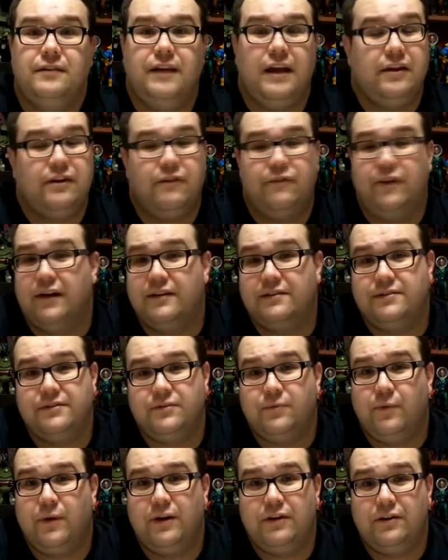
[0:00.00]
Yeah, you can follow us on
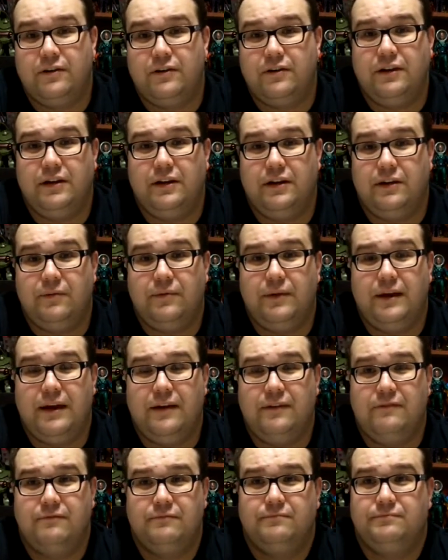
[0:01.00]
Twitter. You
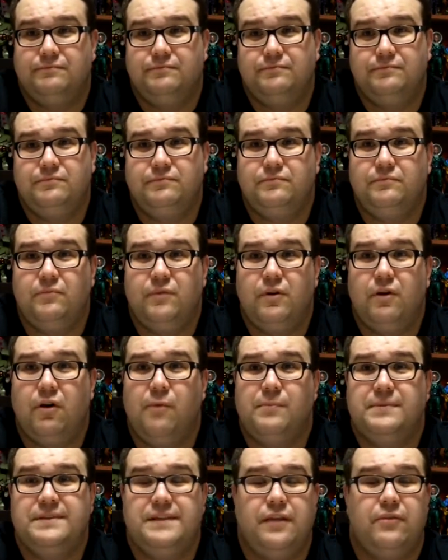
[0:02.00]
know, we're
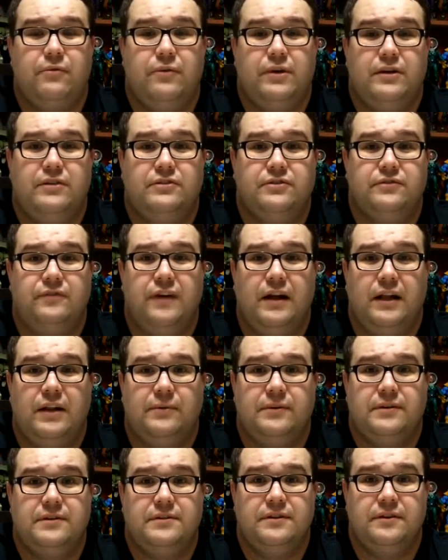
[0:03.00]
almost at 300
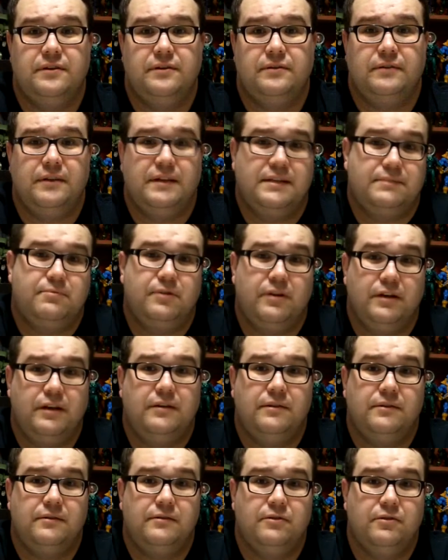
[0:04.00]
followers, so that's
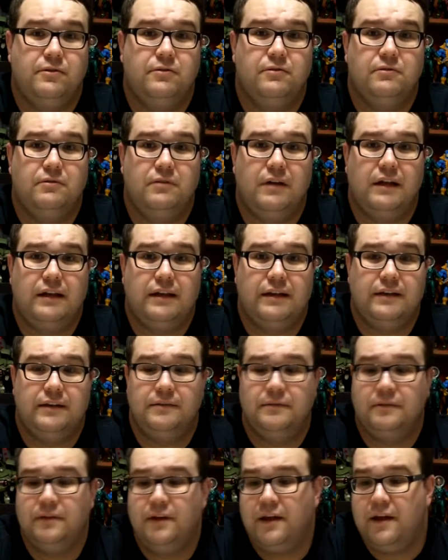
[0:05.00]
pretty cool. I like it.
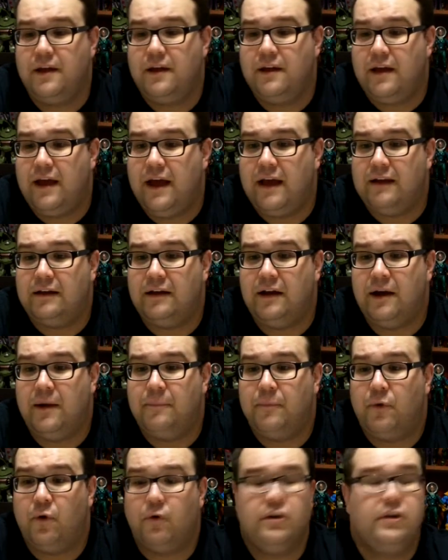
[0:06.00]
And
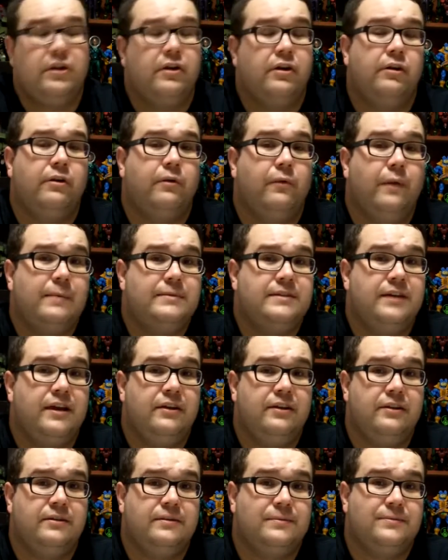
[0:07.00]
or you can go to our website.
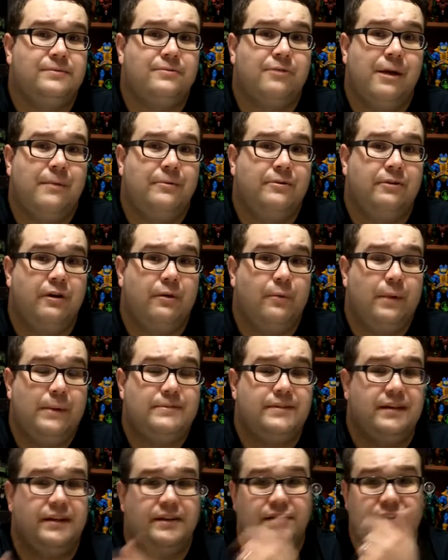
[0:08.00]
You can subscribe to our
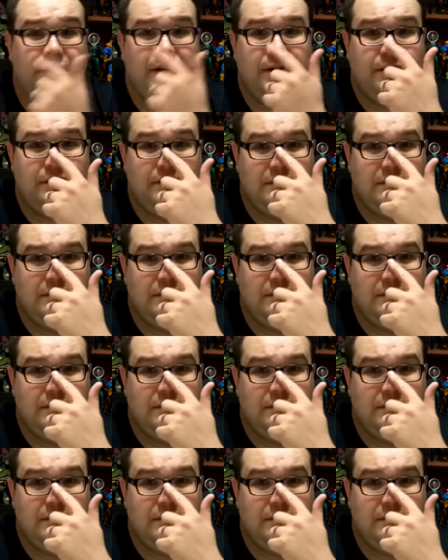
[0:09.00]
website too,